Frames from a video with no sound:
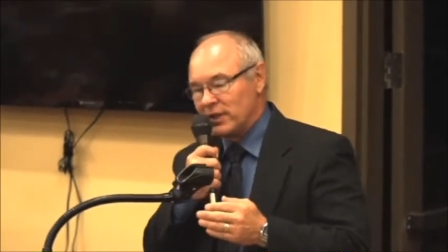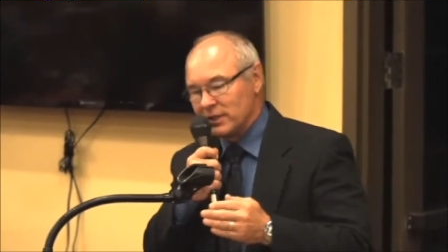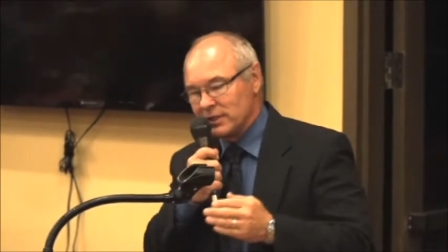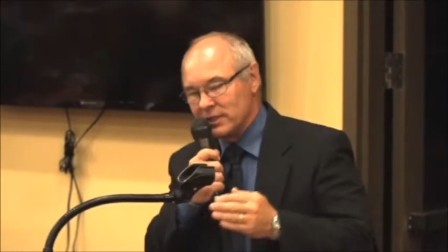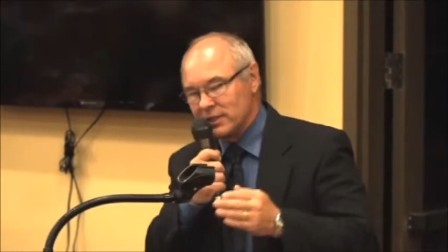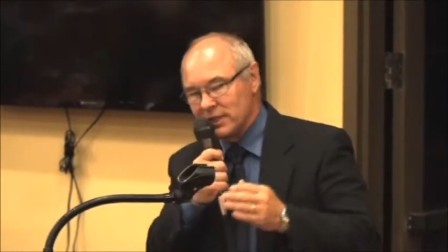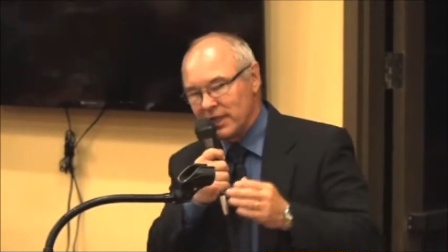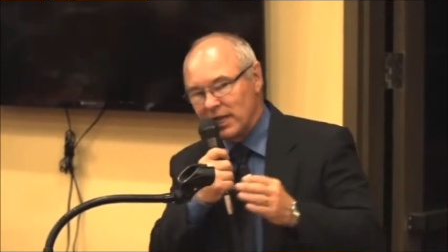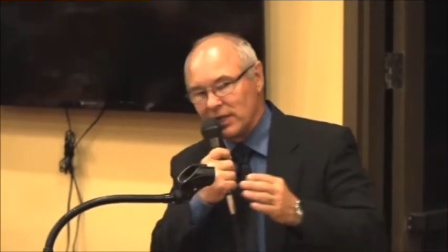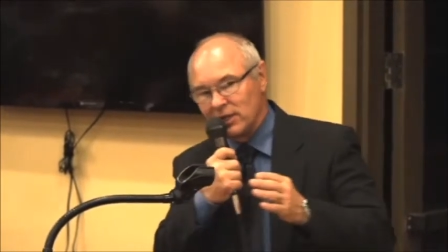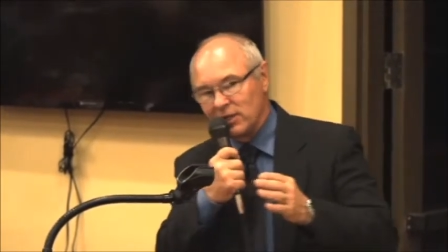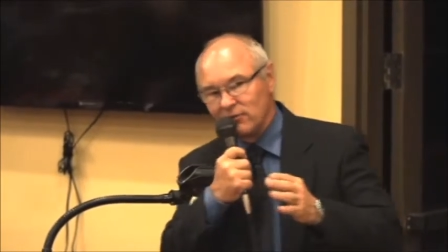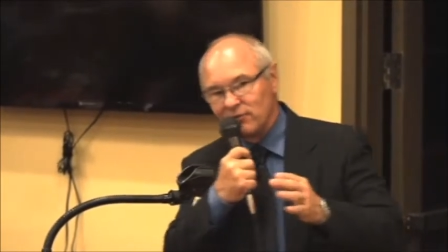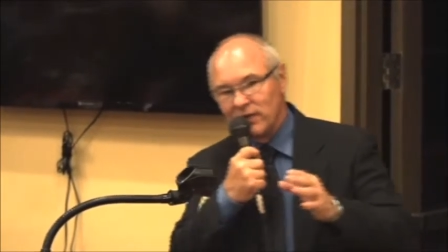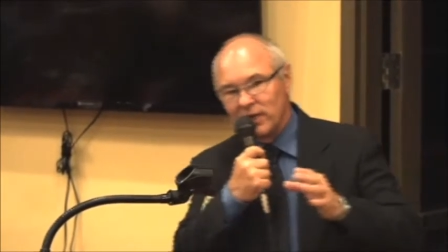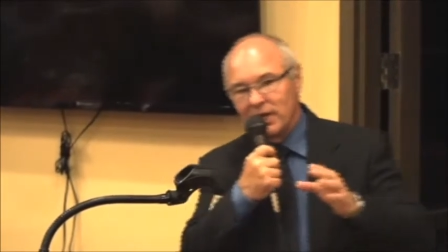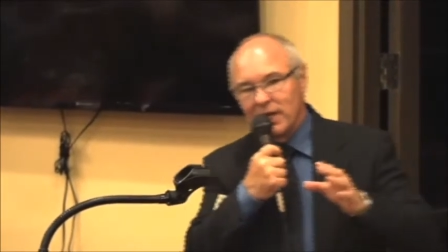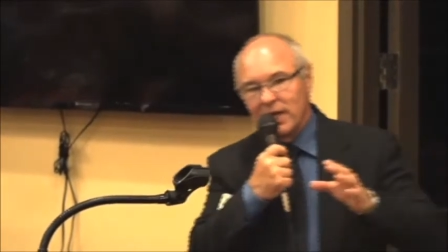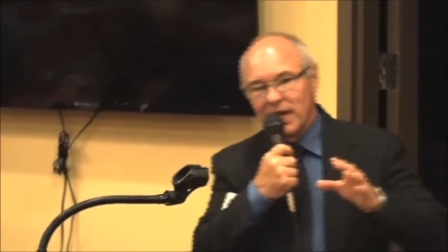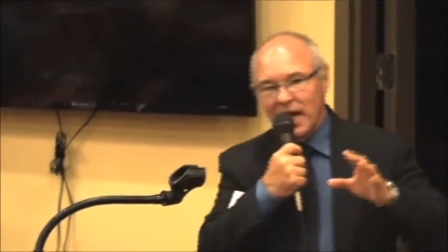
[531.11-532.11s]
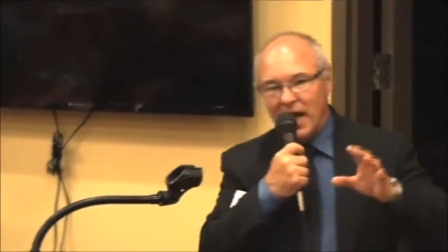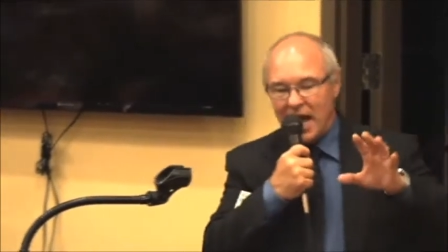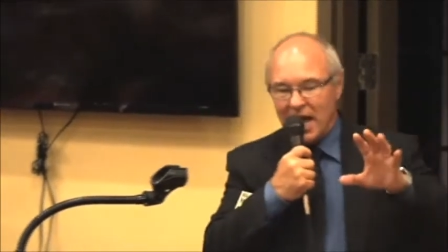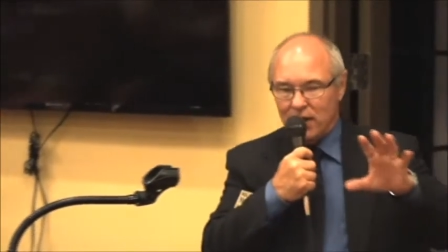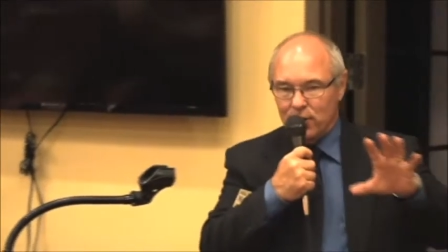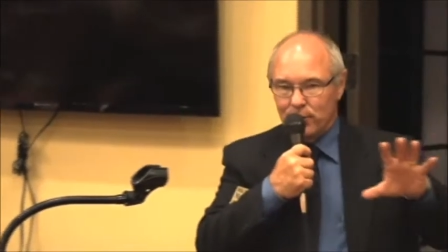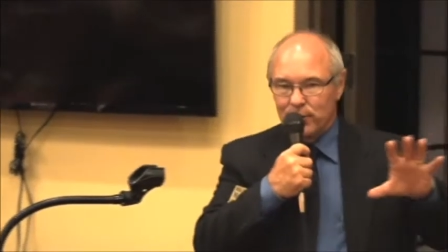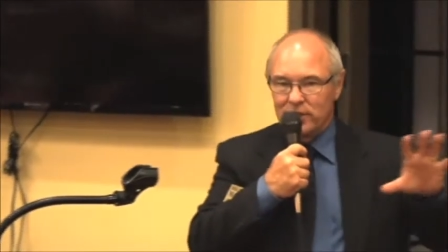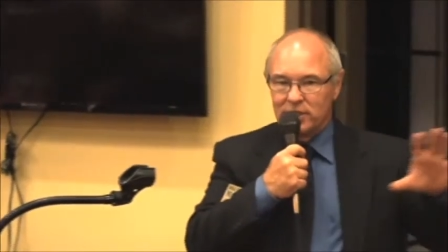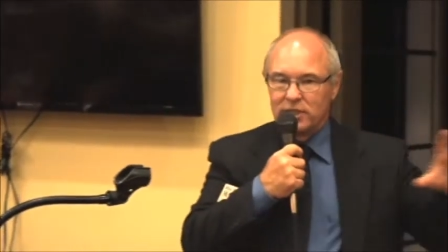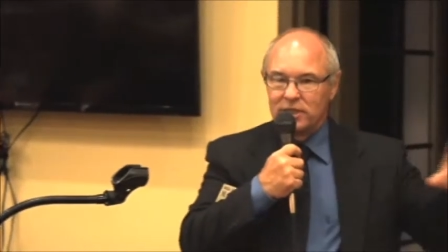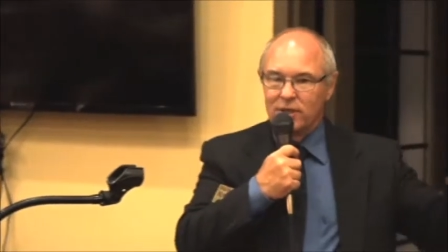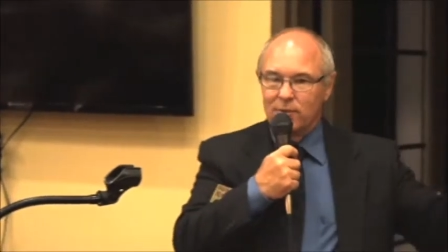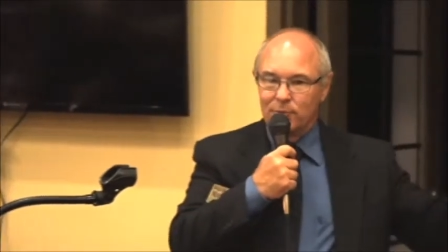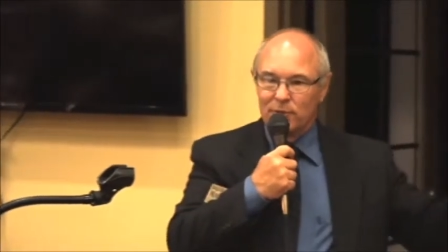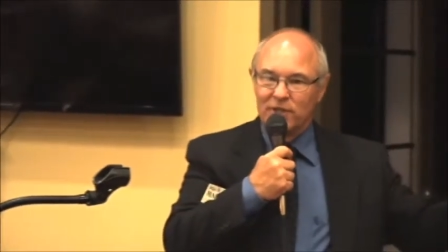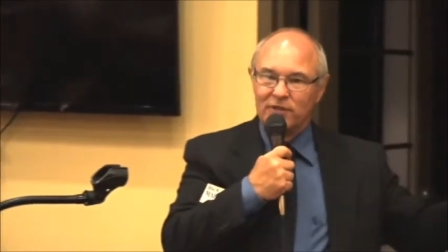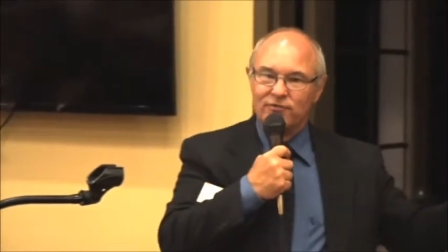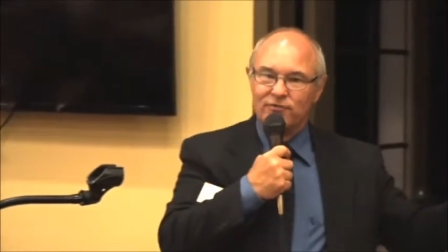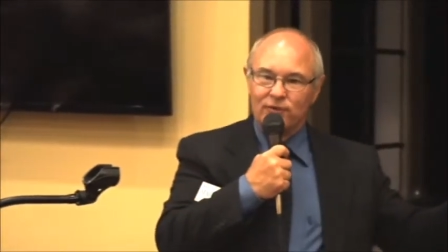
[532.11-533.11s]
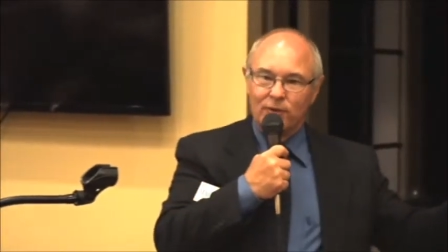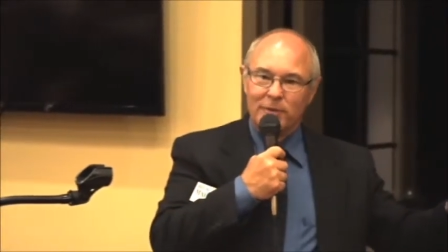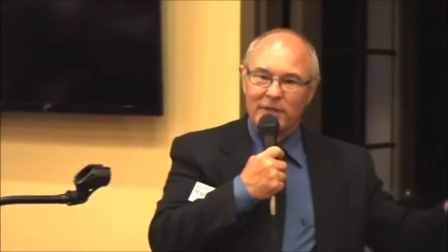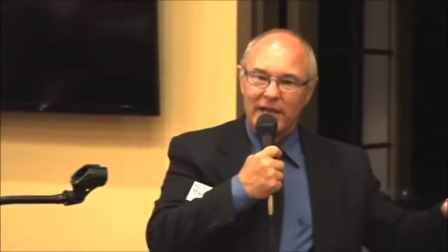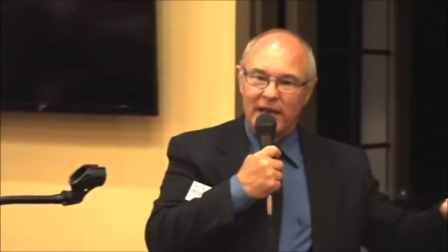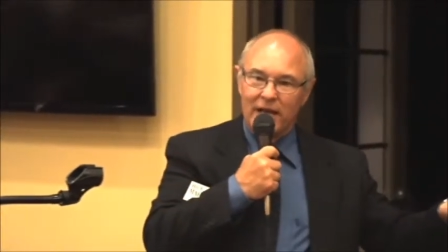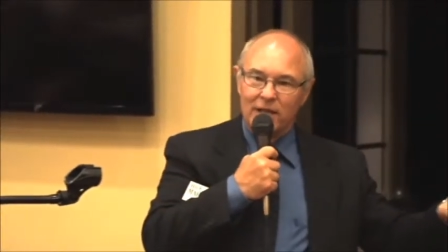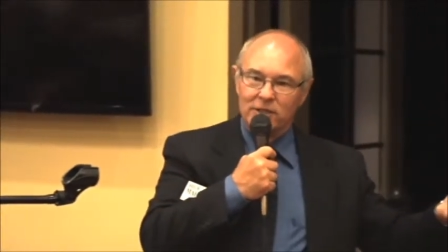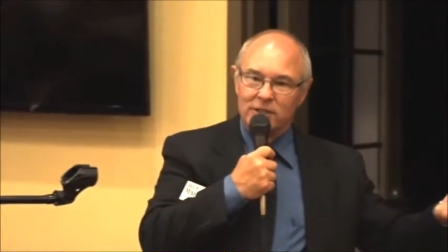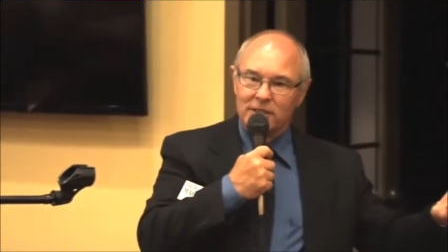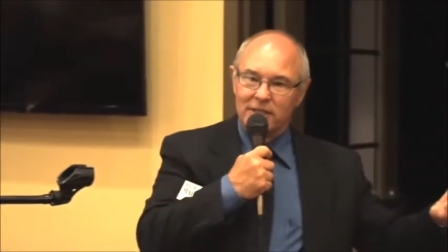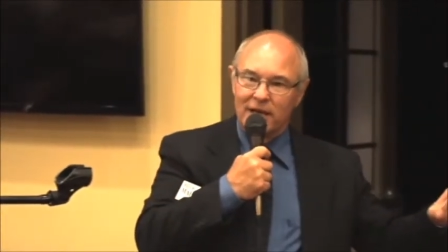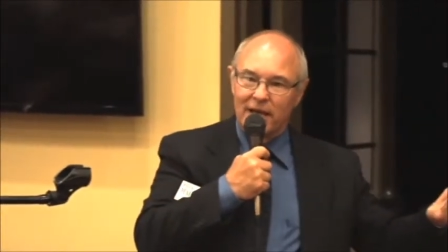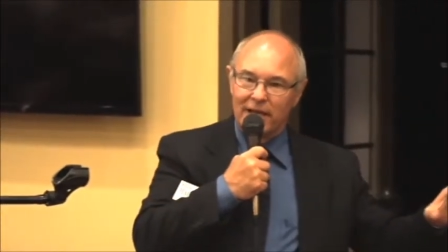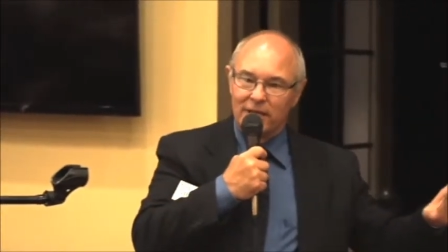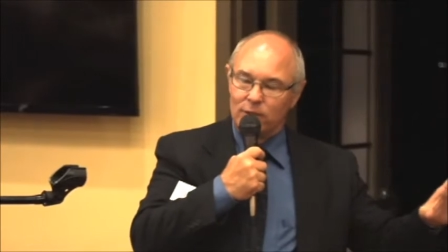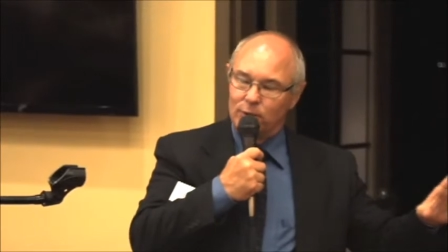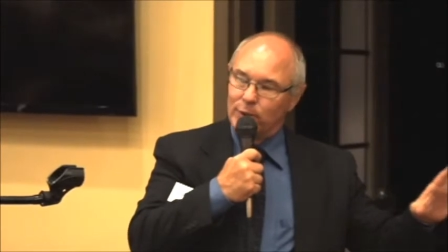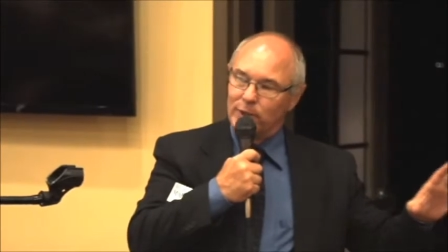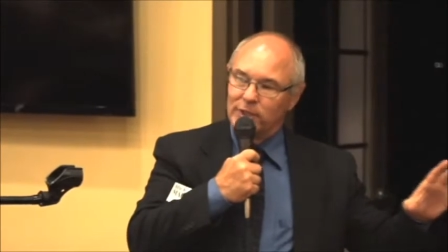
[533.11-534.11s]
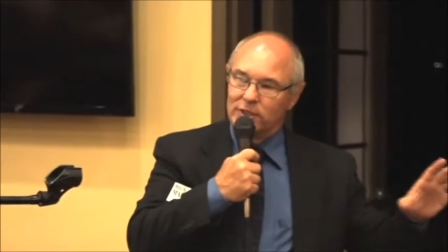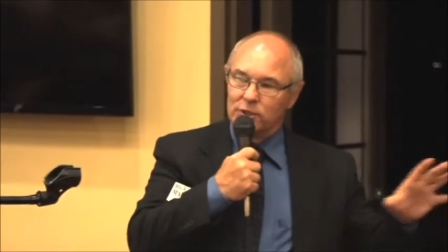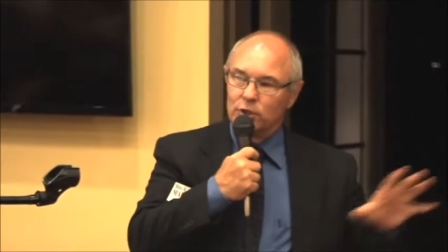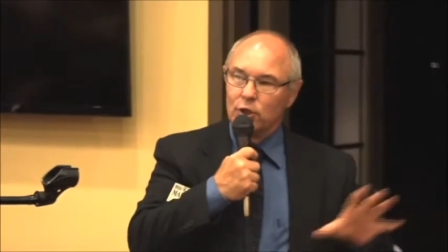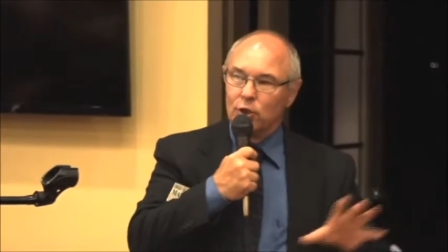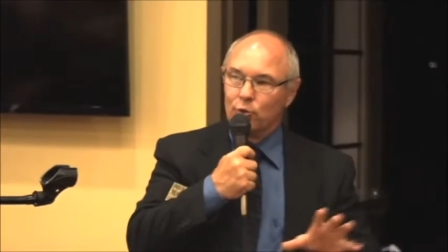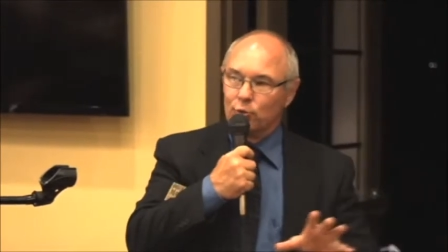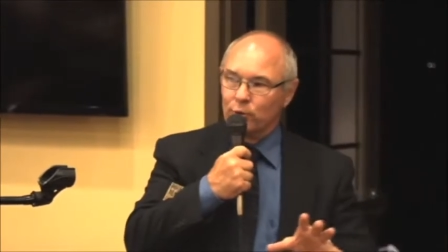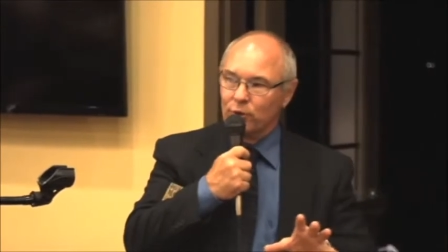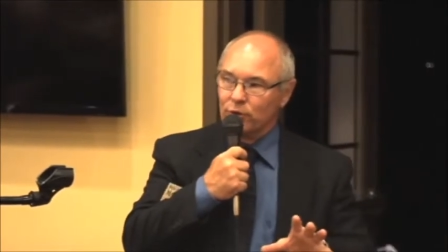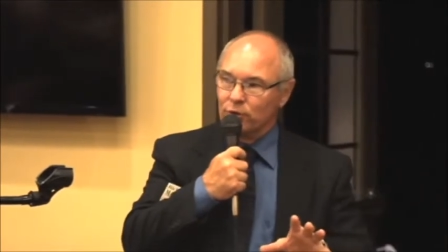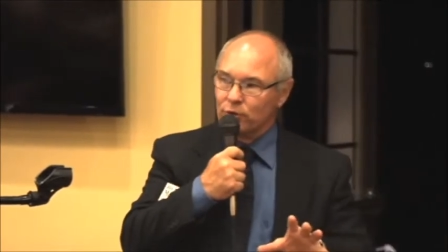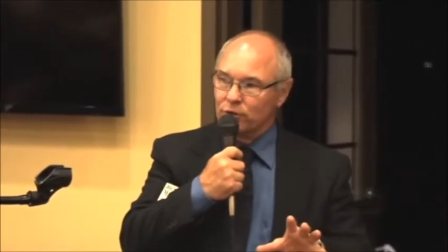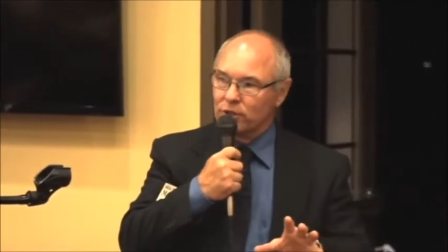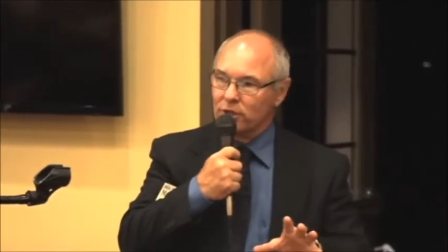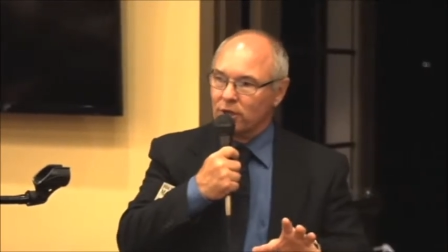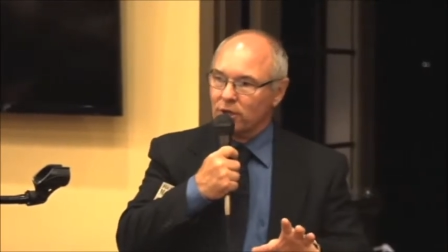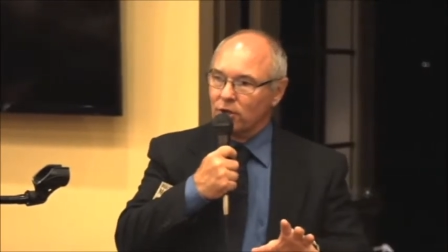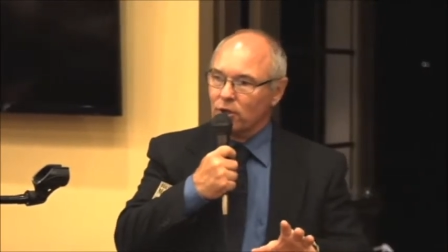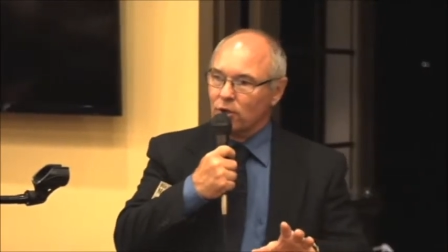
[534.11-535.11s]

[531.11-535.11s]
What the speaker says: Instead of hiring somebody from the outside who has no roots,